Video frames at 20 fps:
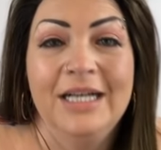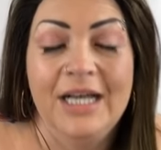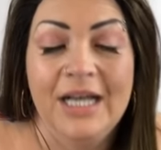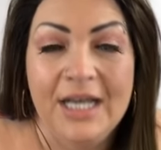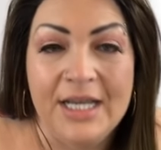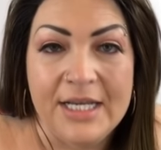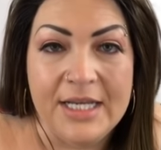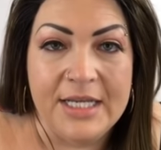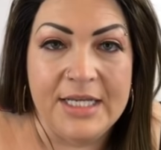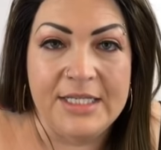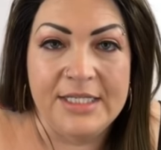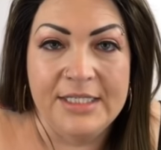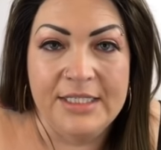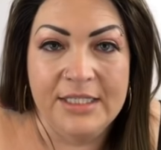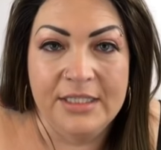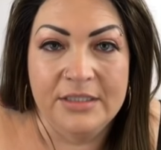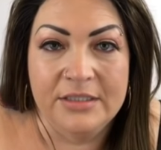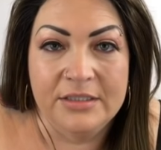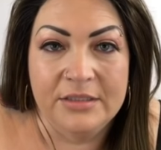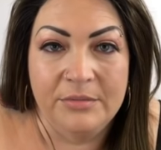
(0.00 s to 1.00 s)
I need to
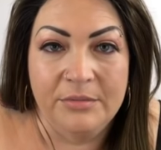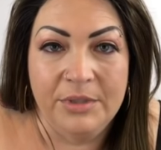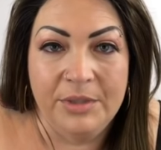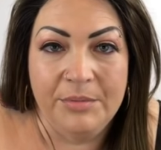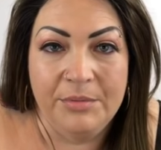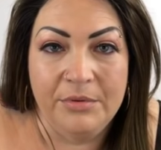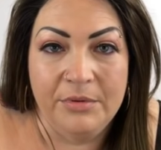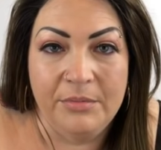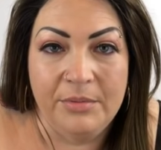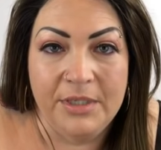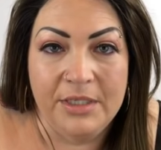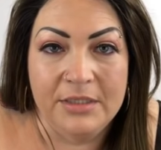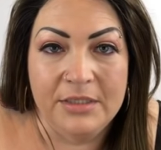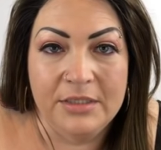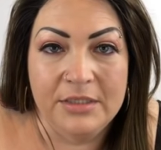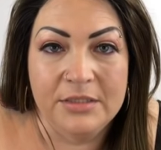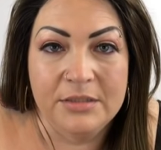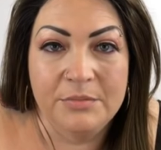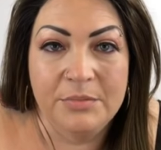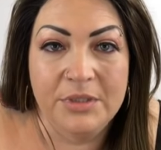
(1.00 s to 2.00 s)
tell some people about
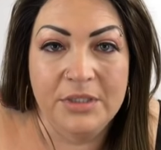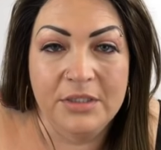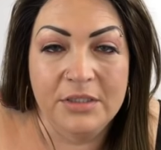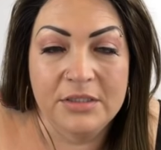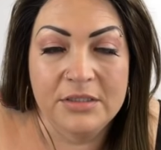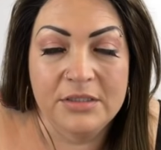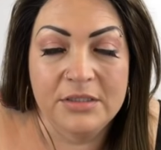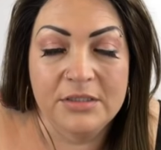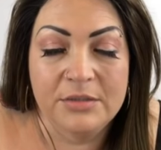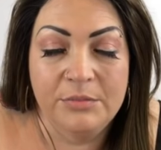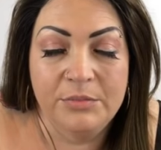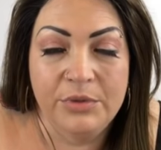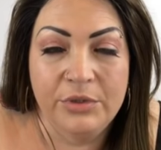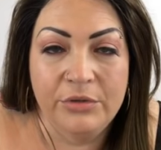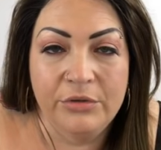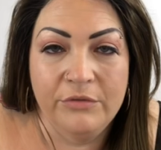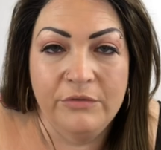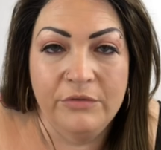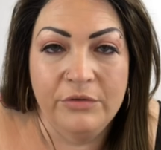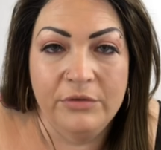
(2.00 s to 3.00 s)
this because it's
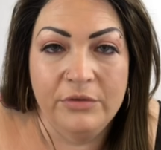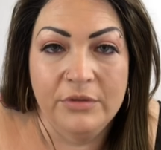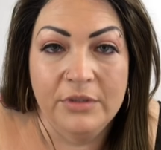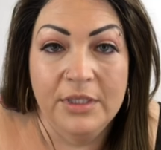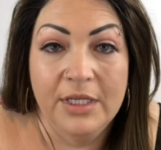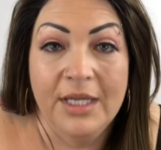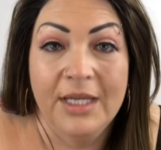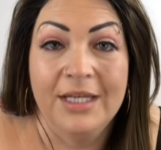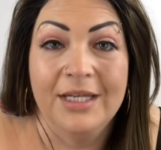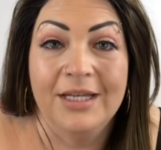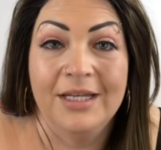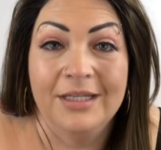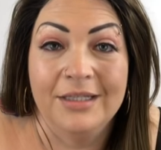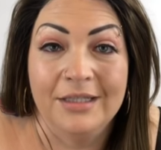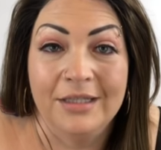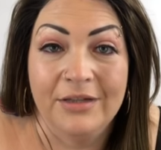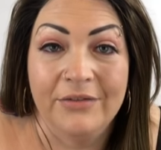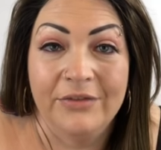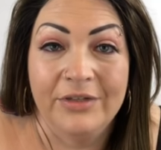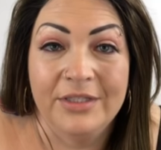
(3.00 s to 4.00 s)
beautiful and I
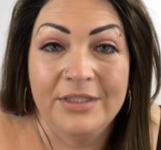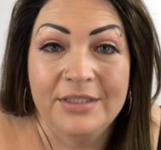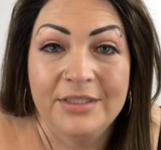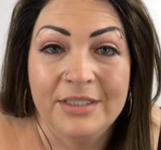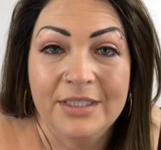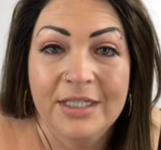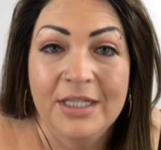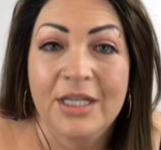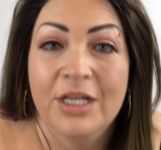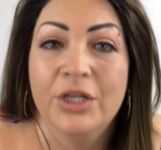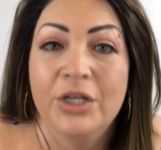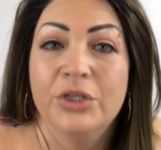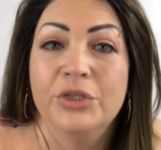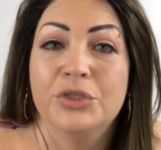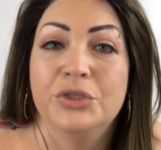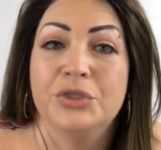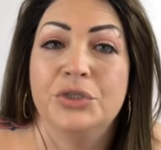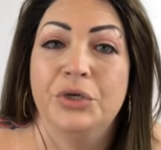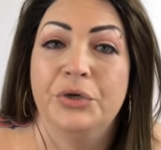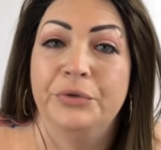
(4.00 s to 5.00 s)
love it.
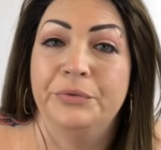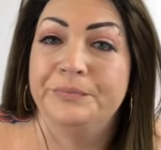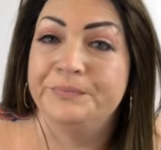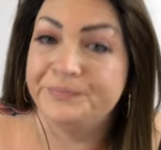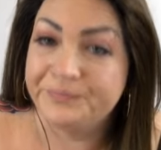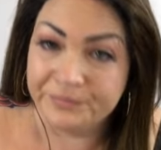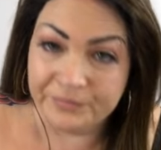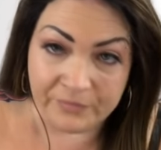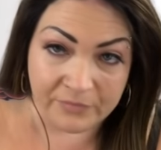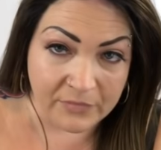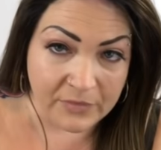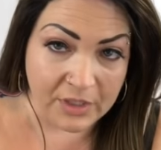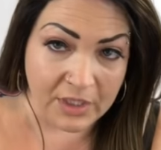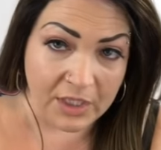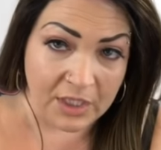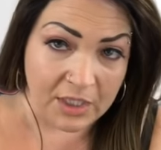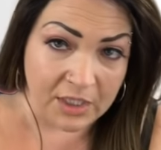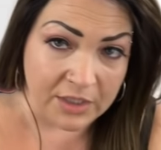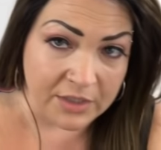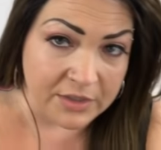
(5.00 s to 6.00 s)
So,
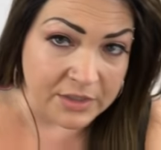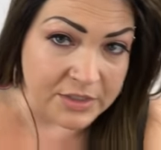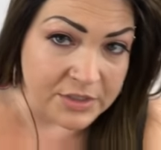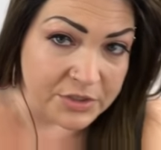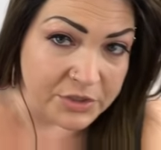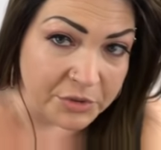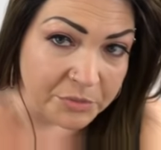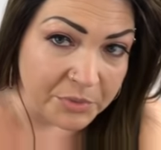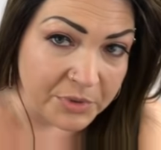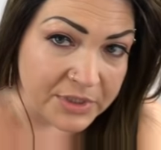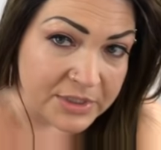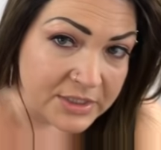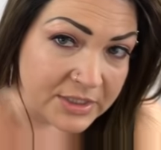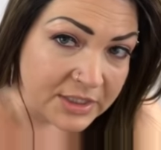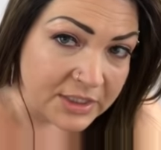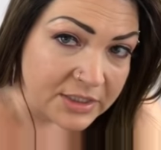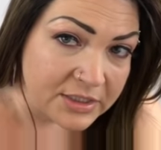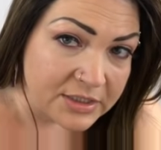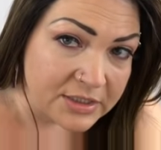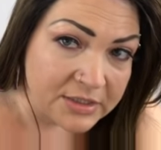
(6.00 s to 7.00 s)
this took
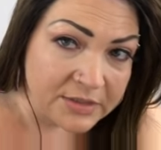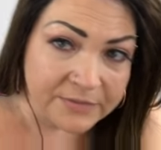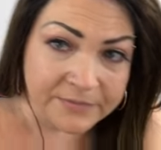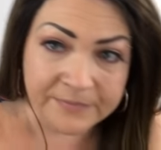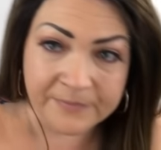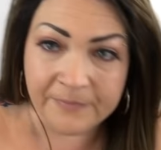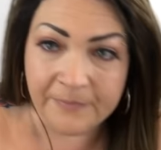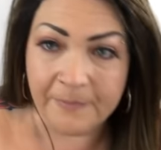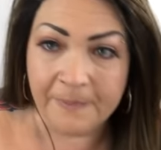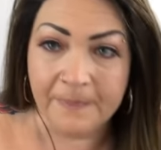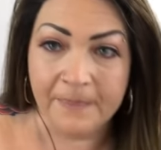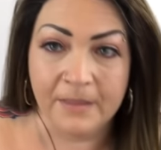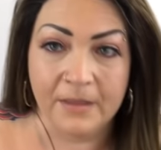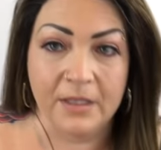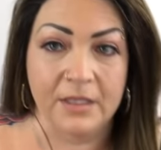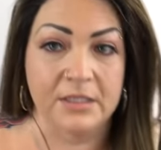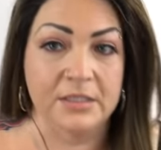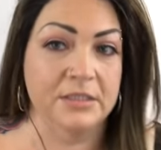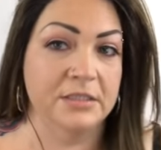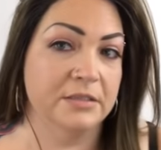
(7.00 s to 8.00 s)
precedence.
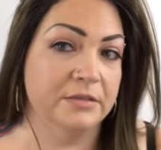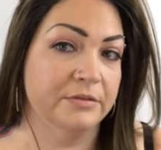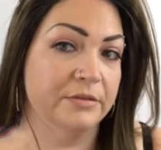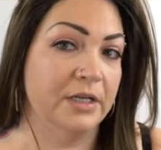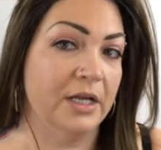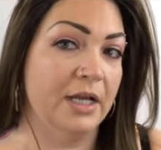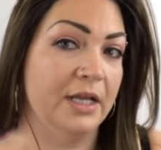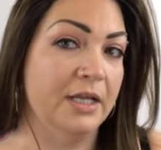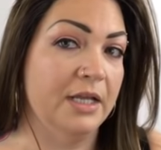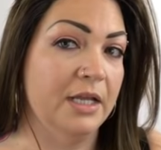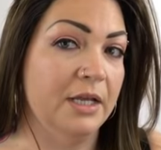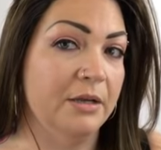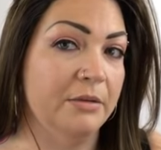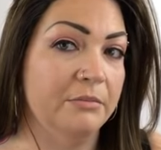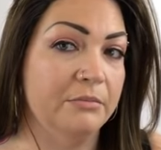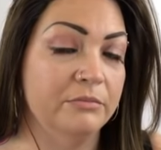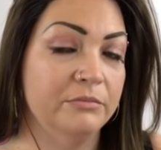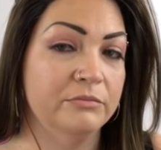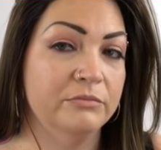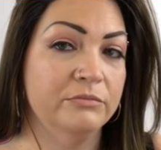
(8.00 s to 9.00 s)
Because
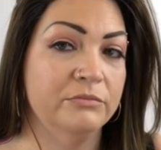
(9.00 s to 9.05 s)
I'm